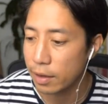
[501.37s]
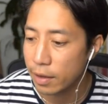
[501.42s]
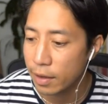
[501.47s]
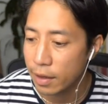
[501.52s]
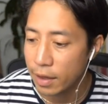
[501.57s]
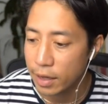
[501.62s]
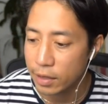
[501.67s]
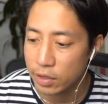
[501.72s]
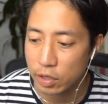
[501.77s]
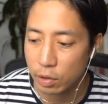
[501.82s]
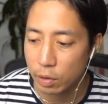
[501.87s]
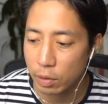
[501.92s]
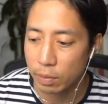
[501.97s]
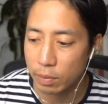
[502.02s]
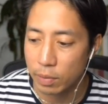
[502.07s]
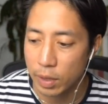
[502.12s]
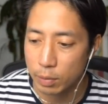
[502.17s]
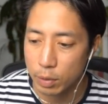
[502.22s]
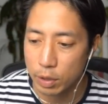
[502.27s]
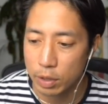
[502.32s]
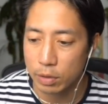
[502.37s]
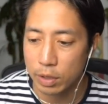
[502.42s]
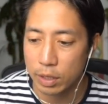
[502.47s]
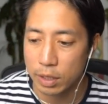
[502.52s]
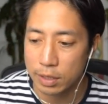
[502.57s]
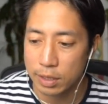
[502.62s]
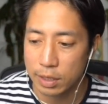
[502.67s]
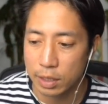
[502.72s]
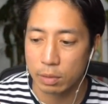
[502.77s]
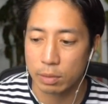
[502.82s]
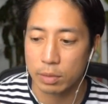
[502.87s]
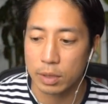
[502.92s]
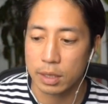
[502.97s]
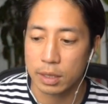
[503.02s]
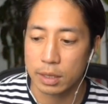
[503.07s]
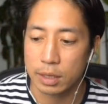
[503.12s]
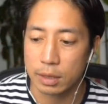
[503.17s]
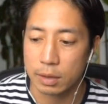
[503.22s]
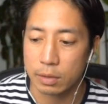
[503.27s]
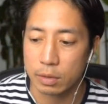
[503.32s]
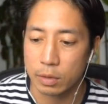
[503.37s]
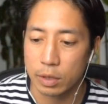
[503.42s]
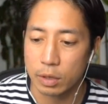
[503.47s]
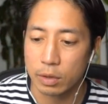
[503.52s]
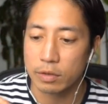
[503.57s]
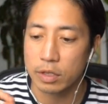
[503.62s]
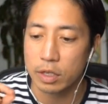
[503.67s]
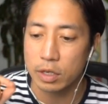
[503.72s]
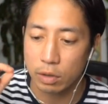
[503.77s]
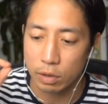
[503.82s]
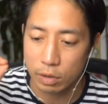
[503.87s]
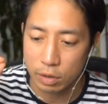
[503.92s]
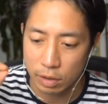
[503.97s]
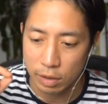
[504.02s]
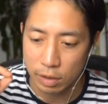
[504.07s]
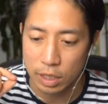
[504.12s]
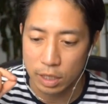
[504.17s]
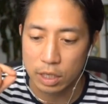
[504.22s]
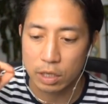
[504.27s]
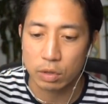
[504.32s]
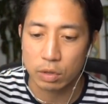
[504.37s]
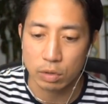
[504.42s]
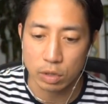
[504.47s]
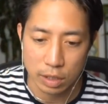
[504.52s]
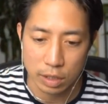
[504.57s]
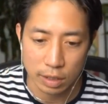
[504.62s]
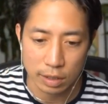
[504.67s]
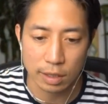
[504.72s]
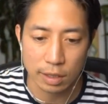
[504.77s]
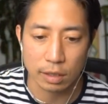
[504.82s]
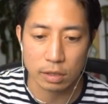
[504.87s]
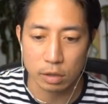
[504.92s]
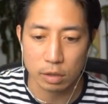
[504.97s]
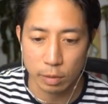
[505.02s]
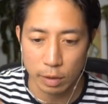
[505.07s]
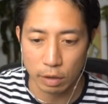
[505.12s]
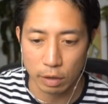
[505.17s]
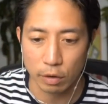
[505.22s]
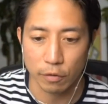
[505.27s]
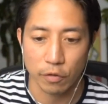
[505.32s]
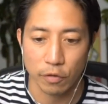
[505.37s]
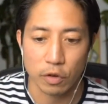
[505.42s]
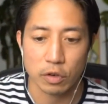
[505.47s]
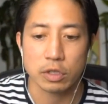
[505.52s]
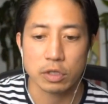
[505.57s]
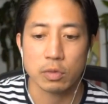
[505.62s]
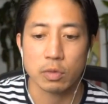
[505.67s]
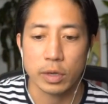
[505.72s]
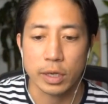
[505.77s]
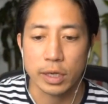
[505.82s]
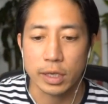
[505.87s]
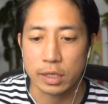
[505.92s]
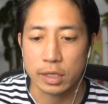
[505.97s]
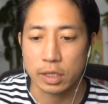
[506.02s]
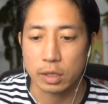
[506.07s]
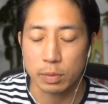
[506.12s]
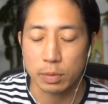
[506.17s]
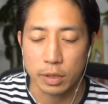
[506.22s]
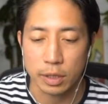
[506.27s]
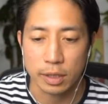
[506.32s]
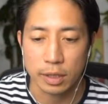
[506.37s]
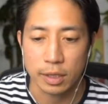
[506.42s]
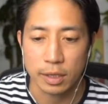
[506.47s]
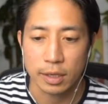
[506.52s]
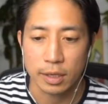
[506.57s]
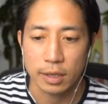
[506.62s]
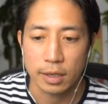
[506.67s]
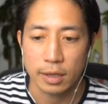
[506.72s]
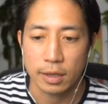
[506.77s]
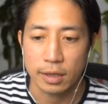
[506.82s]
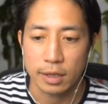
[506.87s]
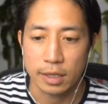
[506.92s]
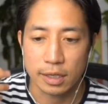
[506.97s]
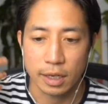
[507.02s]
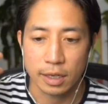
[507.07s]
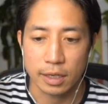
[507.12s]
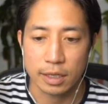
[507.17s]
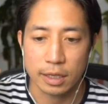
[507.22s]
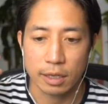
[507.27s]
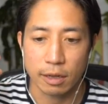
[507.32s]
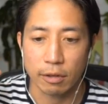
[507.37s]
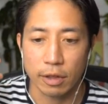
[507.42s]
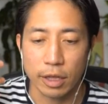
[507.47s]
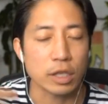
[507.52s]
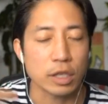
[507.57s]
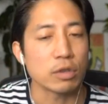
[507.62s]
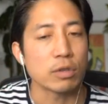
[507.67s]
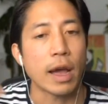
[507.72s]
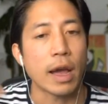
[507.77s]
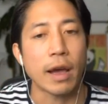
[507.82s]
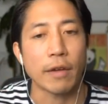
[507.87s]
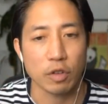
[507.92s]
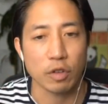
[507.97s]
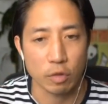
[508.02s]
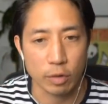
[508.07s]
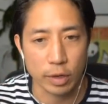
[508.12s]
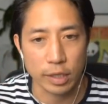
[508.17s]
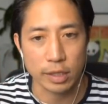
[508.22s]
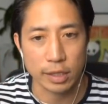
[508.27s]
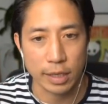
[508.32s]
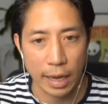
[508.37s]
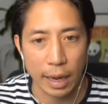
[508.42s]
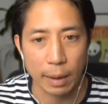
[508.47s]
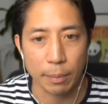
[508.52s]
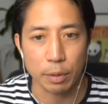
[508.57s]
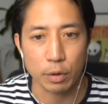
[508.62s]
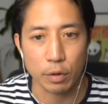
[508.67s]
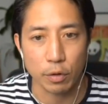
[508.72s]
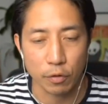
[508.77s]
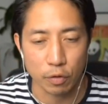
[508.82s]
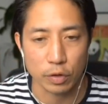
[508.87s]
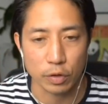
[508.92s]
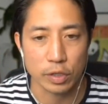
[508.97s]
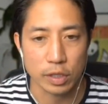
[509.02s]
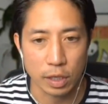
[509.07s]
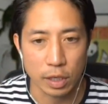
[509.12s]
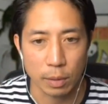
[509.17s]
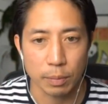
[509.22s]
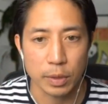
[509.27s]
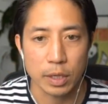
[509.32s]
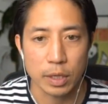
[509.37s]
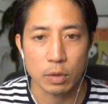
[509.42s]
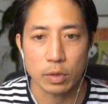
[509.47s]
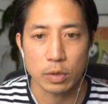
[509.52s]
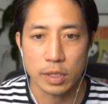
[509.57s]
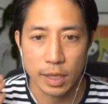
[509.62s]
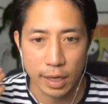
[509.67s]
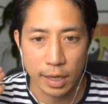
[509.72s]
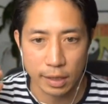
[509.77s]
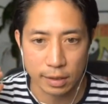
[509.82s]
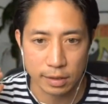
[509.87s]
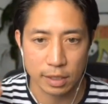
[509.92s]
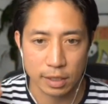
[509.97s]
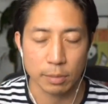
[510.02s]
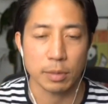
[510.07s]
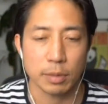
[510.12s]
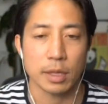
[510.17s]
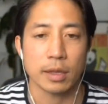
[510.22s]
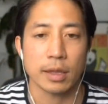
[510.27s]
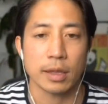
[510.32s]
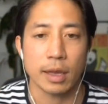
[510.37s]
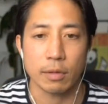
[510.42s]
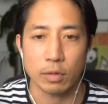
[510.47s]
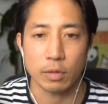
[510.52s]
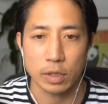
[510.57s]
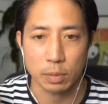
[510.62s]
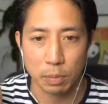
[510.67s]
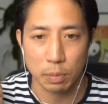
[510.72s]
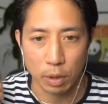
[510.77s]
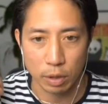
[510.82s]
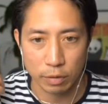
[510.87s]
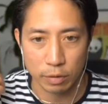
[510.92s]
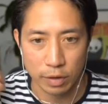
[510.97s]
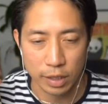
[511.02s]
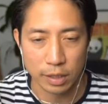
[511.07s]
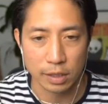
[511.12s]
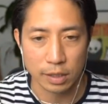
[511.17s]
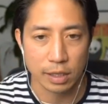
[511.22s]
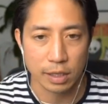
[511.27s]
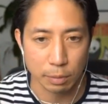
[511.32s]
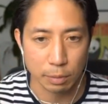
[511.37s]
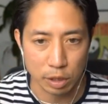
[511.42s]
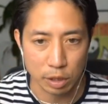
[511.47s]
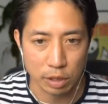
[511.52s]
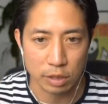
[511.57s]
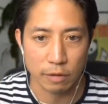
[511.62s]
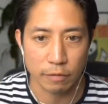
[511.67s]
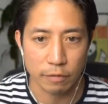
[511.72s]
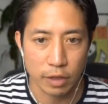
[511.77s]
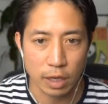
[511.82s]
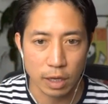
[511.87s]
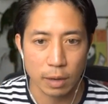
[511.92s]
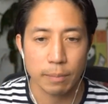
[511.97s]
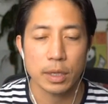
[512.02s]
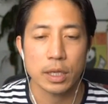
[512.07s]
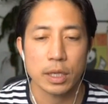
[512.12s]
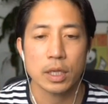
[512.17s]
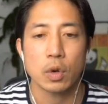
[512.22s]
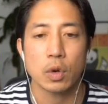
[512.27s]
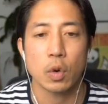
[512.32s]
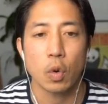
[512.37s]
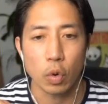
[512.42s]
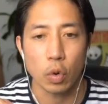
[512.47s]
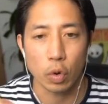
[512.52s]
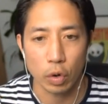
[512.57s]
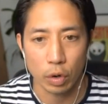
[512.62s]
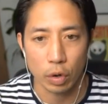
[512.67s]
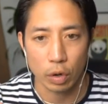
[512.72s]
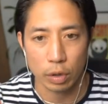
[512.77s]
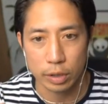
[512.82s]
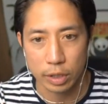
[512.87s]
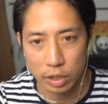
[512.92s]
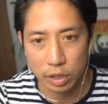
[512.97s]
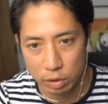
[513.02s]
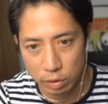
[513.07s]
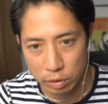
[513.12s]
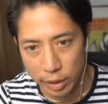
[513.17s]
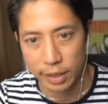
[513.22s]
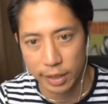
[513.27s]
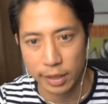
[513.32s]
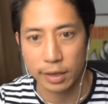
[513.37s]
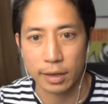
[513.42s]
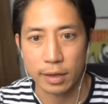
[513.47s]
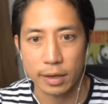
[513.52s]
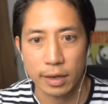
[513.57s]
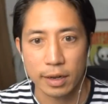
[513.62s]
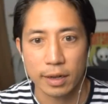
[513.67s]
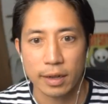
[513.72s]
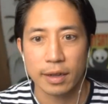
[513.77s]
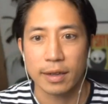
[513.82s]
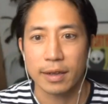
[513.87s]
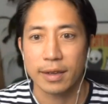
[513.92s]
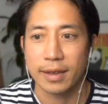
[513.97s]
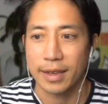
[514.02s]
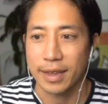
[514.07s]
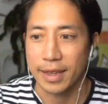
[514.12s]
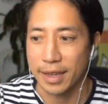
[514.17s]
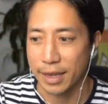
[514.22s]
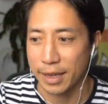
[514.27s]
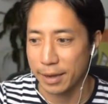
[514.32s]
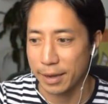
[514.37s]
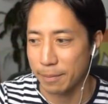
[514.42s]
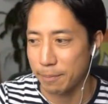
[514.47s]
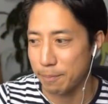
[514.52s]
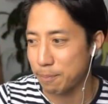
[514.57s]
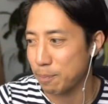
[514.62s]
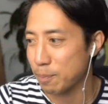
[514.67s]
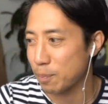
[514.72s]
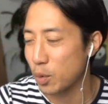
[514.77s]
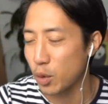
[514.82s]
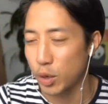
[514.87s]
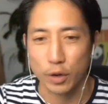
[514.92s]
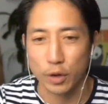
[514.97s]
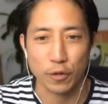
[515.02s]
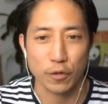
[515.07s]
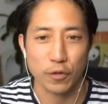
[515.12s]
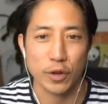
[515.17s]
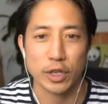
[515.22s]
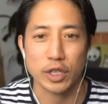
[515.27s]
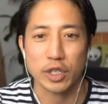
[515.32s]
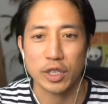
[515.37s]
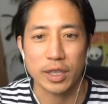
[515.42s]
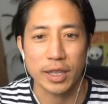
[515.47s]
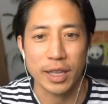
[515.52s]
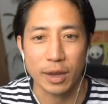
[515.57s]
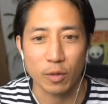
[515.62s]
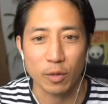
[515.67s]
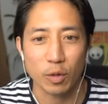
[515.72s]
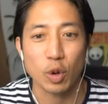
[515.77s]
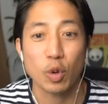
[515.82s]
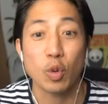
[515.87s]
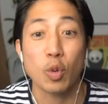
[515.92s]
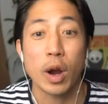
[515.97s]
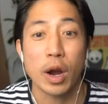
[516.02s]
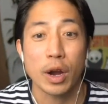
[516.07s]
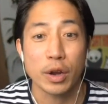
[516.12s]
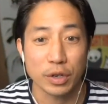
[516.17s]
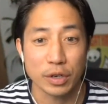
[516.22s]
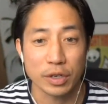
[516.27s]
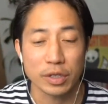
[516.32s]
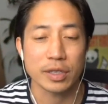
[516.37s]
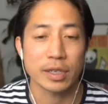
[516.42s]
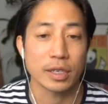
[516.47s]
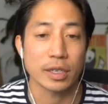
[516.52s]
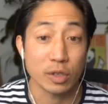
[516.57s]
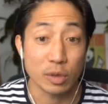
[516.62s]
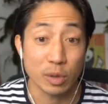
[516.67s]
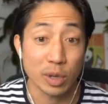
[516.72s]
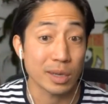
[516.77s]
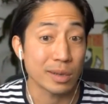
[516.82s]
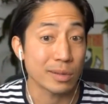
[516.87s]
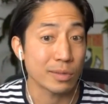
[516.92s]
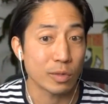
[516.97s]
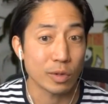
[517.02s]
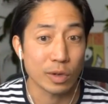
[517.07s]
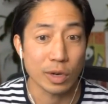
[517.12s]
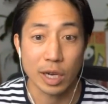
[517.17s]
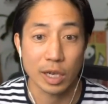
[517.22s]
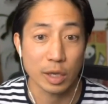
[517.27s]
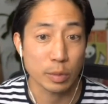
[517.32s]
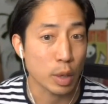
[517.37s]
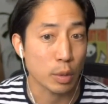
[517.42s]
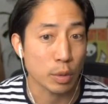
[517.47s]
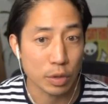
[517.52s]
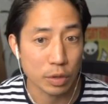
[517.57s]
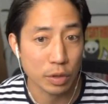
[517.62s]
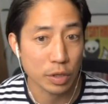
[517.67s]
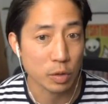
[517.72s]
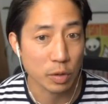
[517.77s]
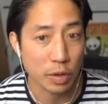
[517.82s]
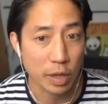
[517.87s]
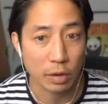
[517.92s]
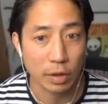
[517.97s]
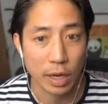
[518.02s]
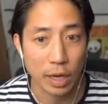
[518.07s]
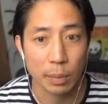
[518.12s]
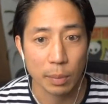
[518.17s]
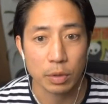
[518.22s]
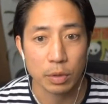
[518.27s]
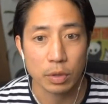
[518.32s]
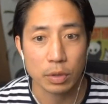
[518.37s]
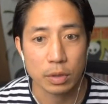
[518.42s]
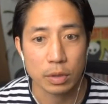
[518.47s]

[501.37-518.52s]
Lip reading: And so maybe you can tell me, we don't have to go into the huge details about your first raise, but this idea like you'd have to raise capital for this company, was that something that was part of the inception of the company? Or did you hit a point of friction that required you to say, you know what, we're not going to be able to do this without capital?